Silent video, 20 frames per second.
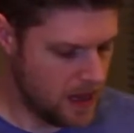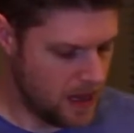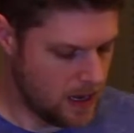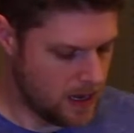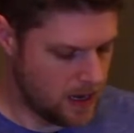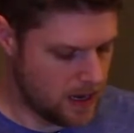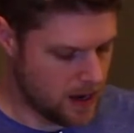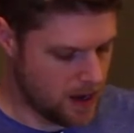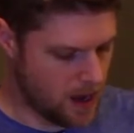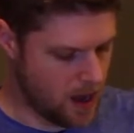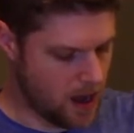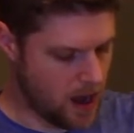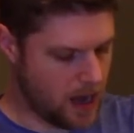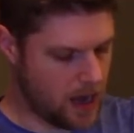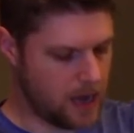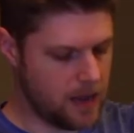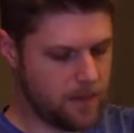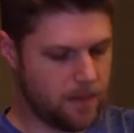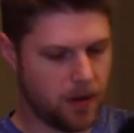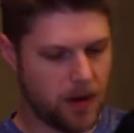Now,
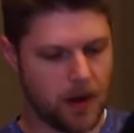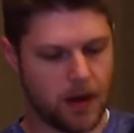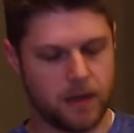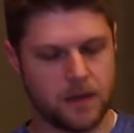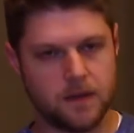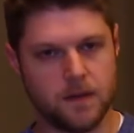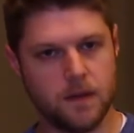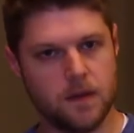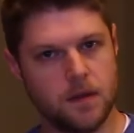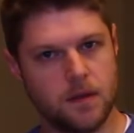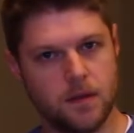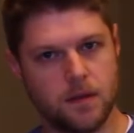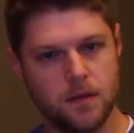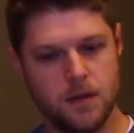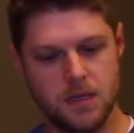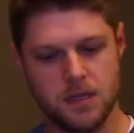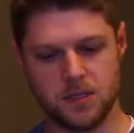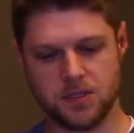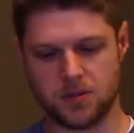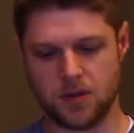I bought
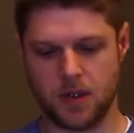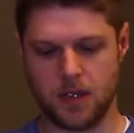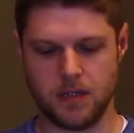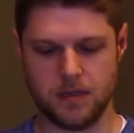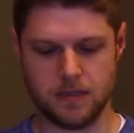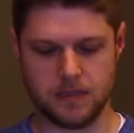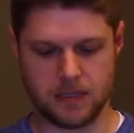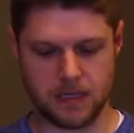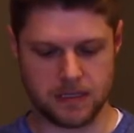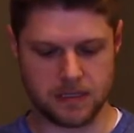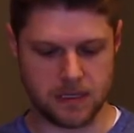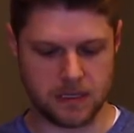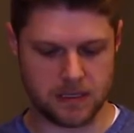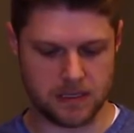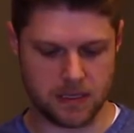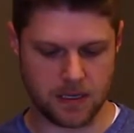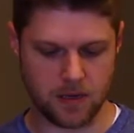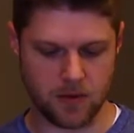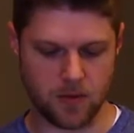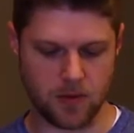these Tritons, as I
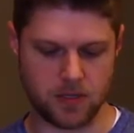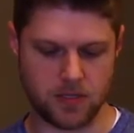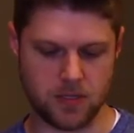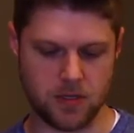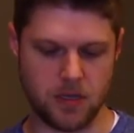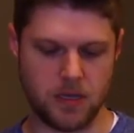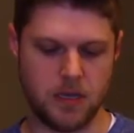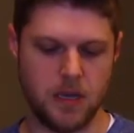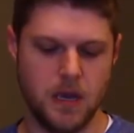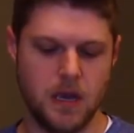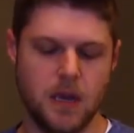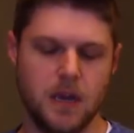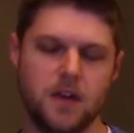said originally,